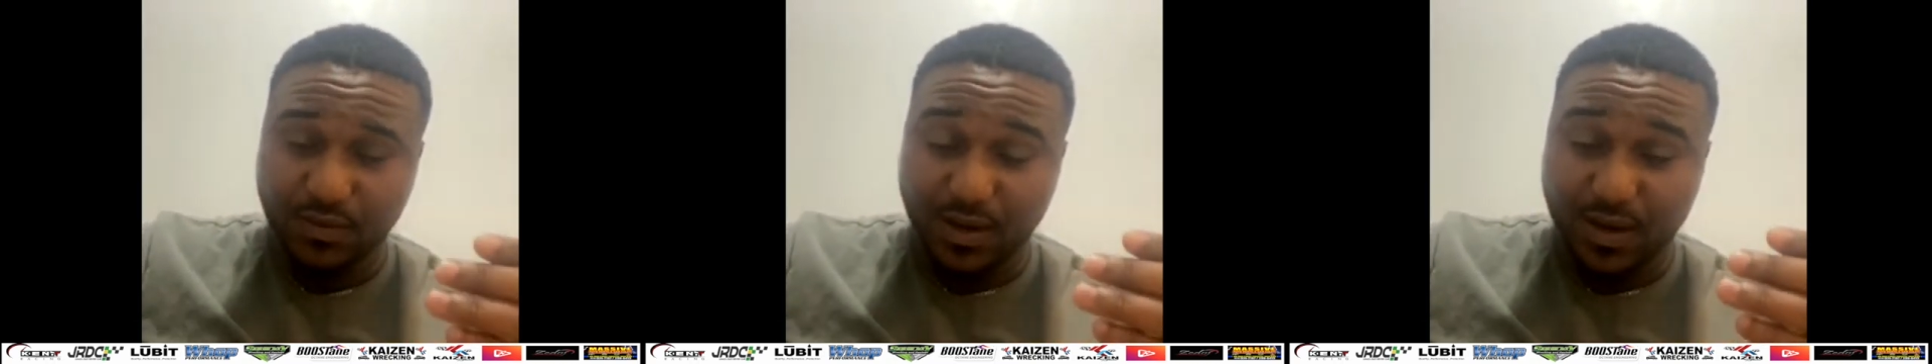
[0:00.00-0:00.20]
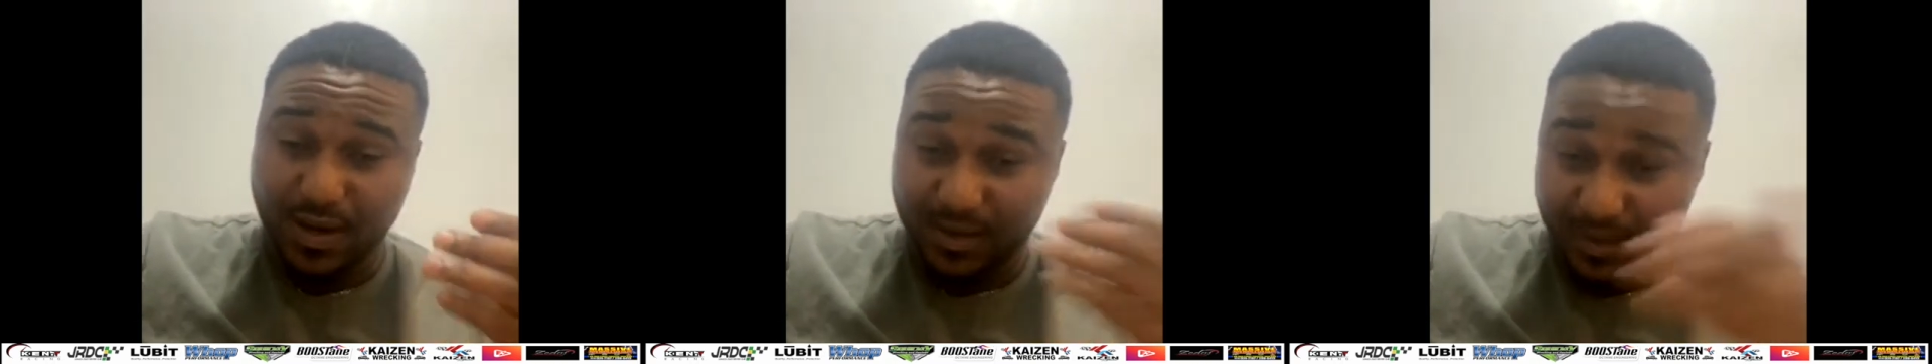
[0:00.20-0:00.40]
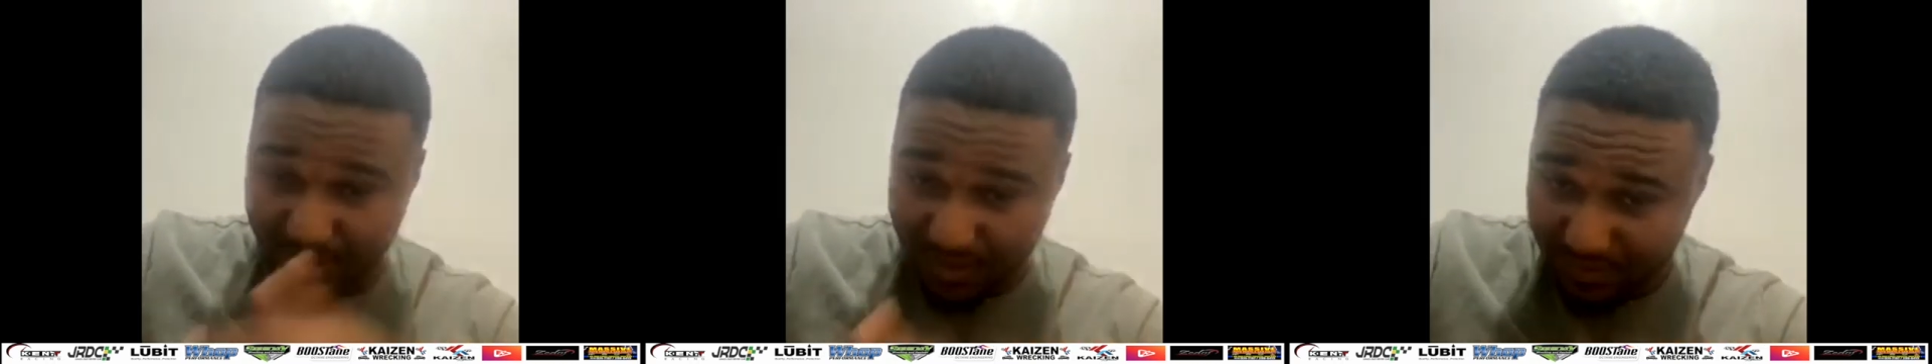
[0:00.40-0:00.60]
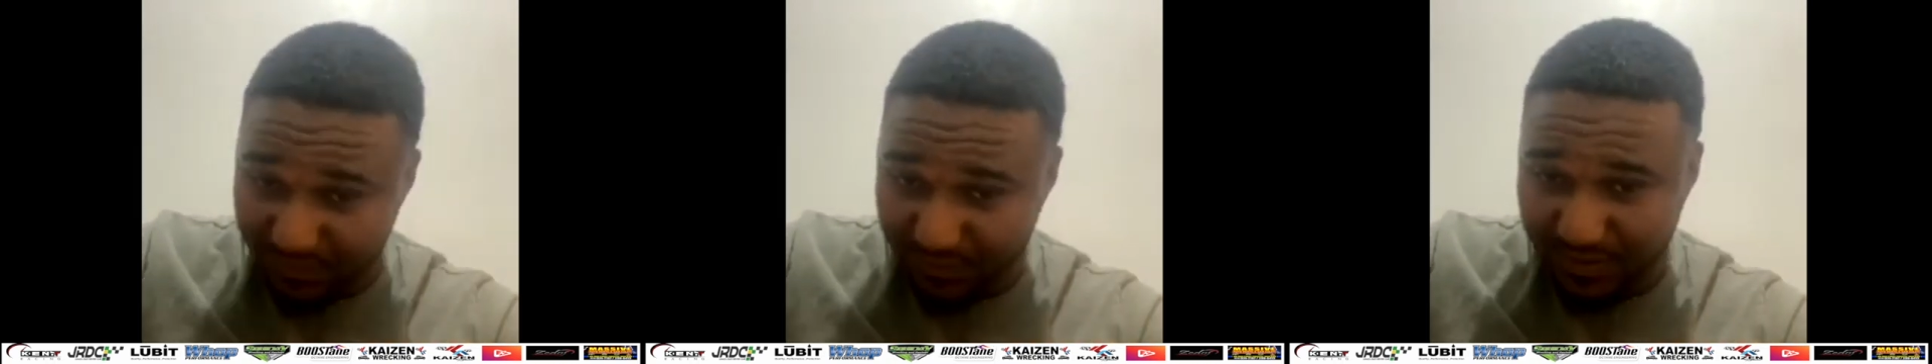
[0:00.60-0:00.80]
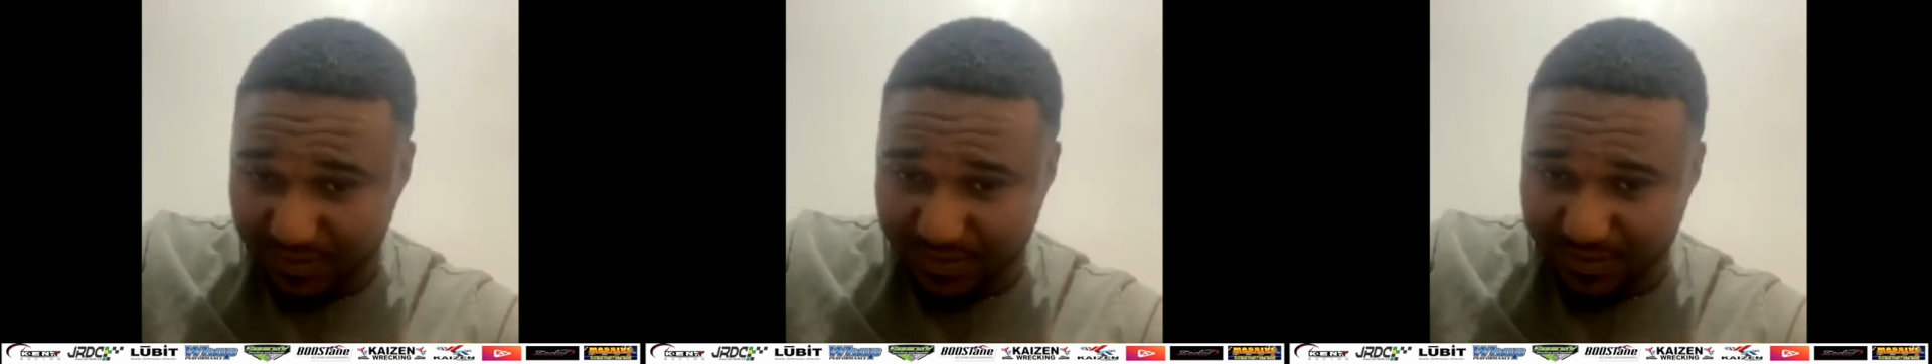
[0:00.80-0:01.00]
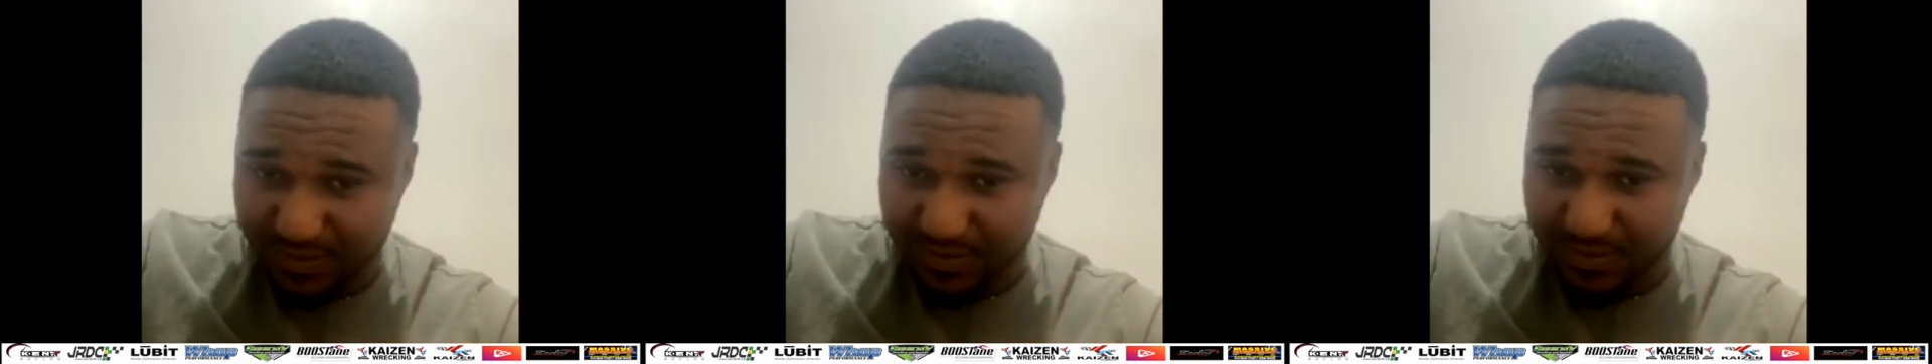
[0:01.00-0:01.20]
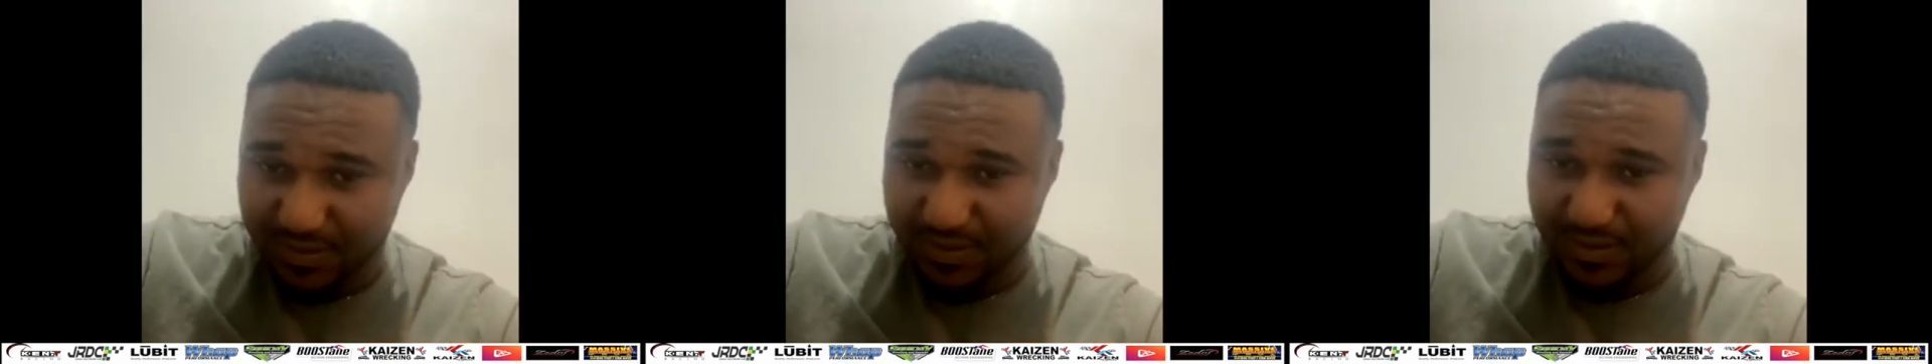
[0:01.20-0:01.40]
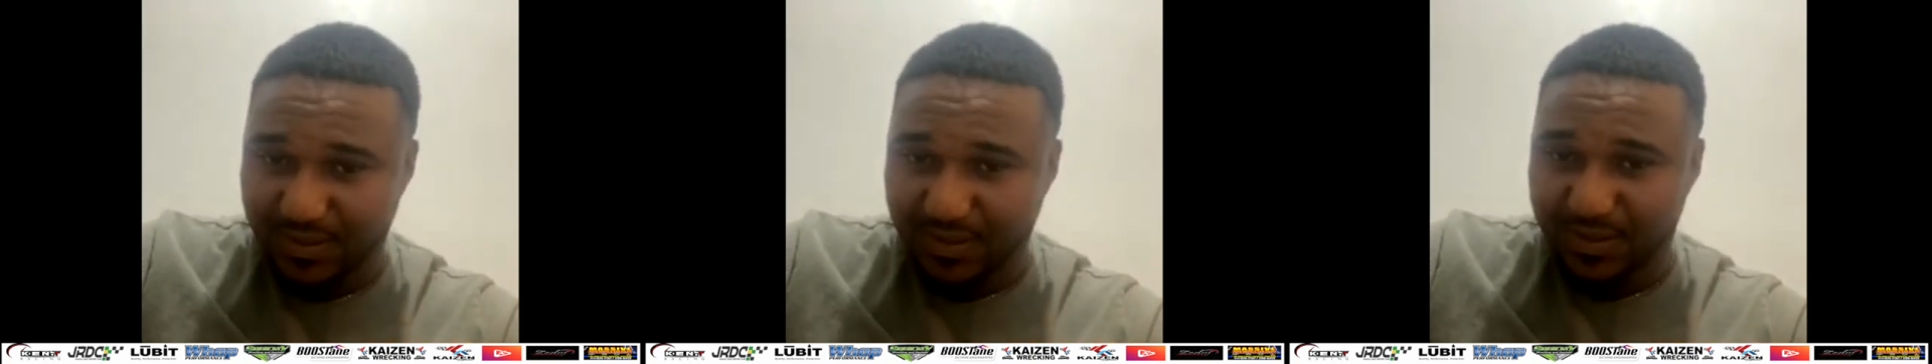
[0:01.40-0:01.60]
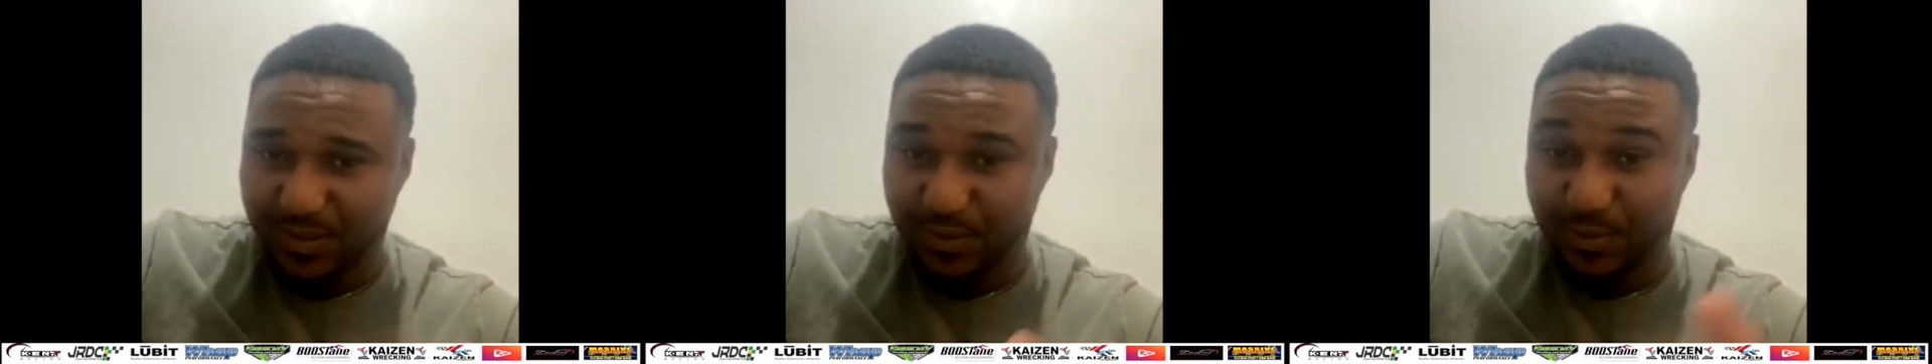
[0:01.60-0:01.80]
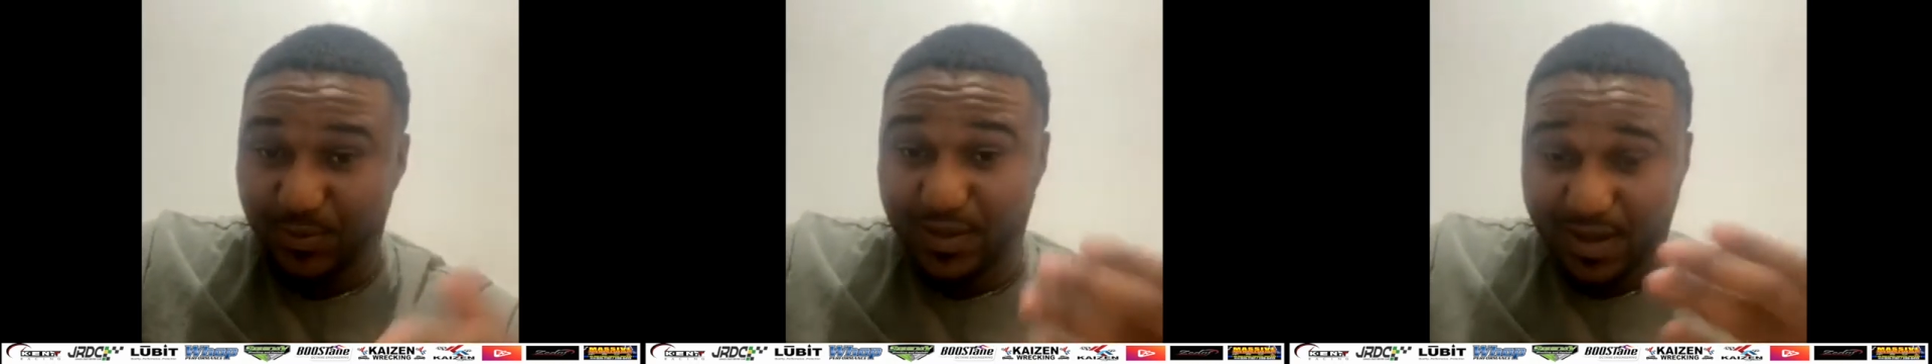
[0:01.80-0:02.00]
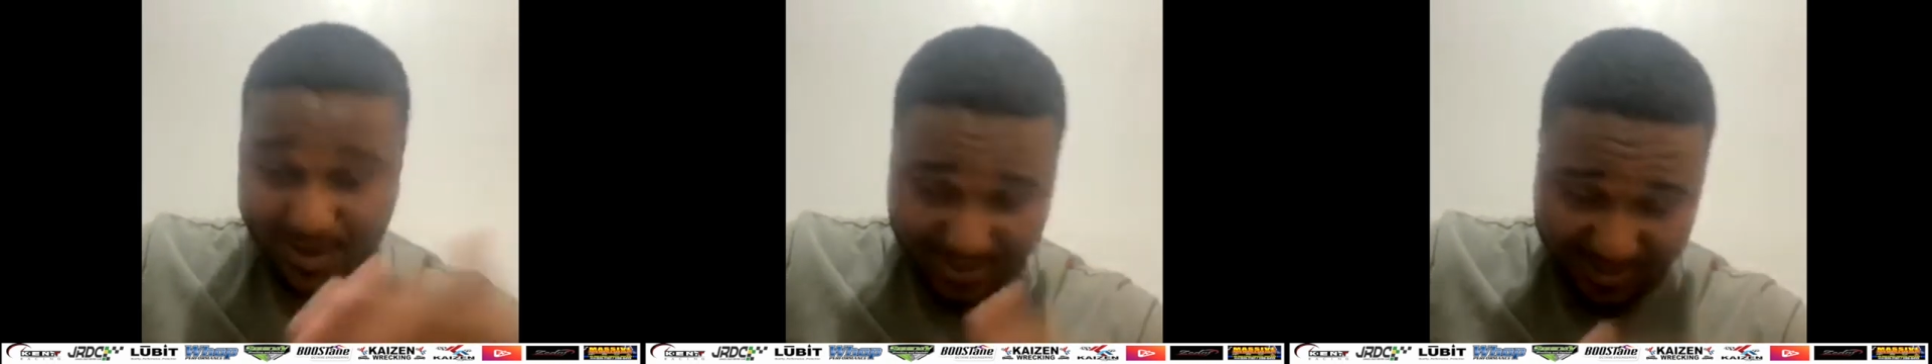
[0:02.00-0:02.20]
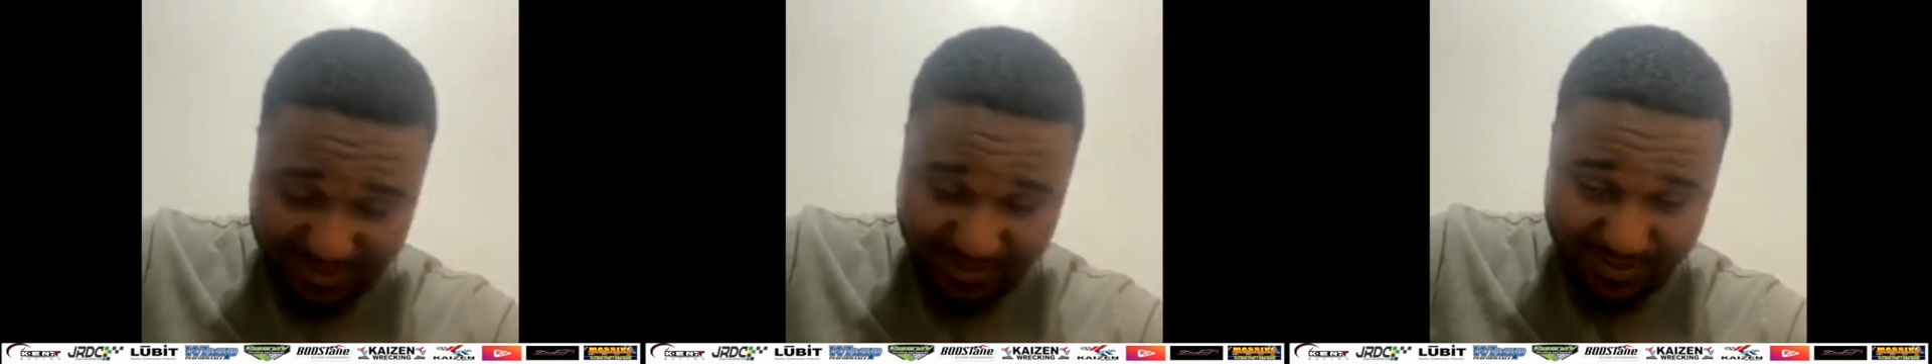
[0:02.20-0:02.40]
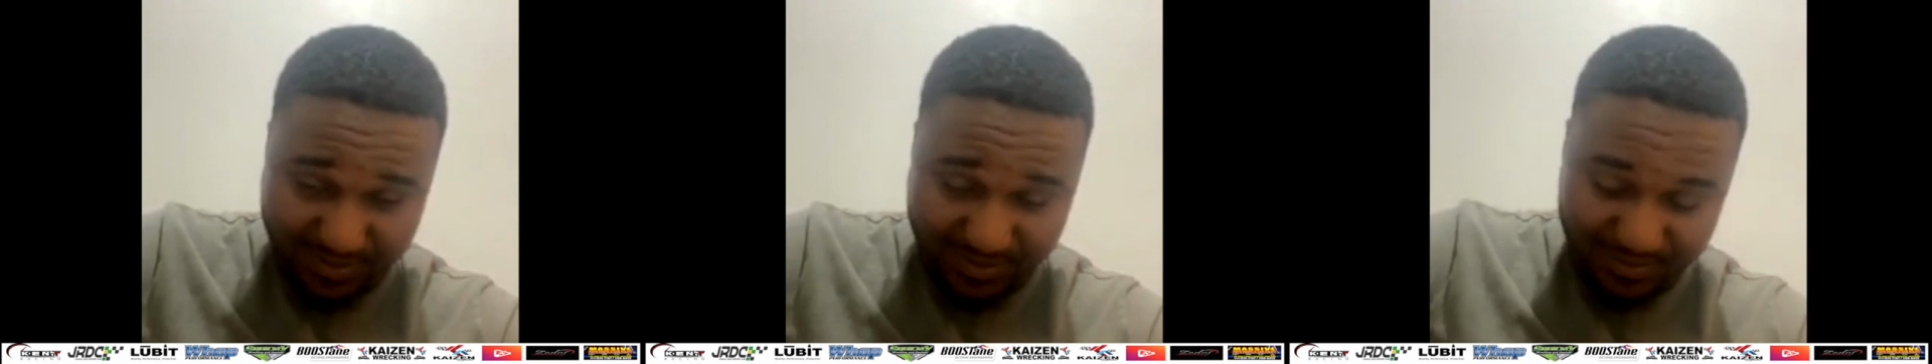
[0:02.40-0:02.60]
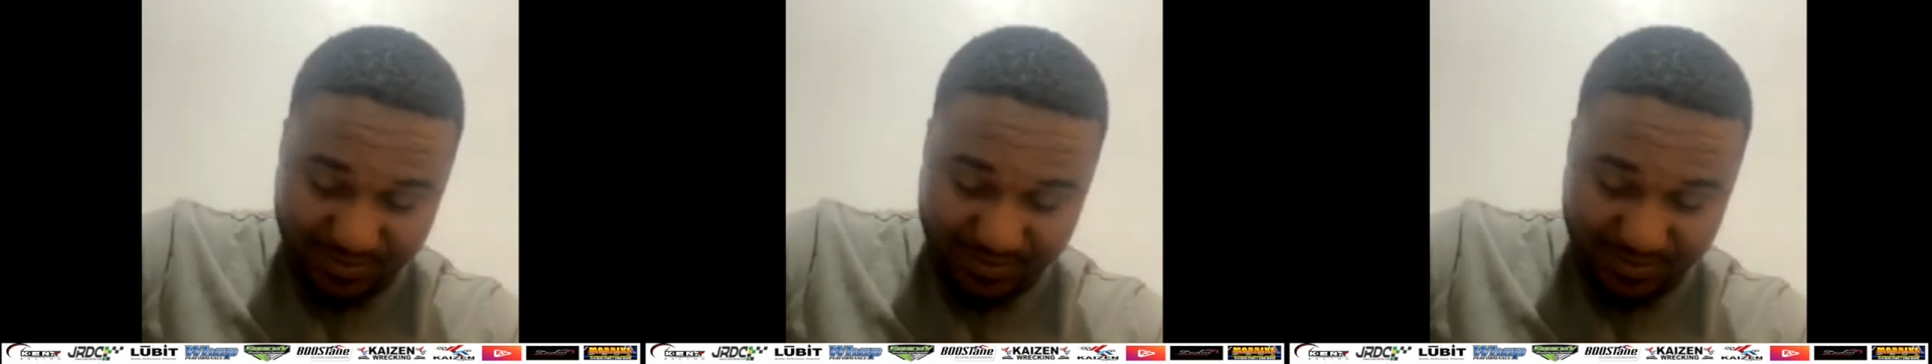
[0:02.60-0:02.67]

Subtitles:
at the office with our circle.